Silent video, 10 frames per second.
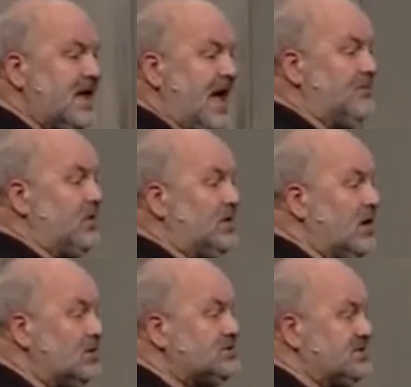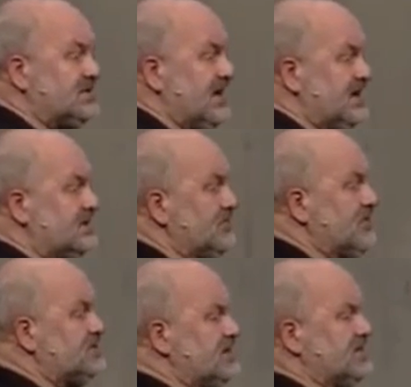And we'll launch at the end of
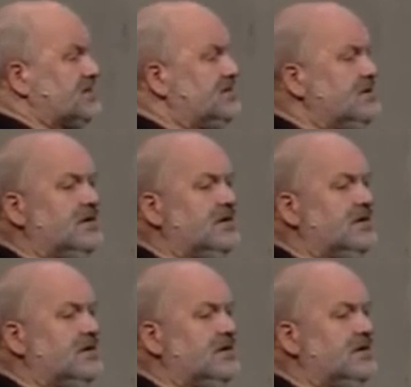this year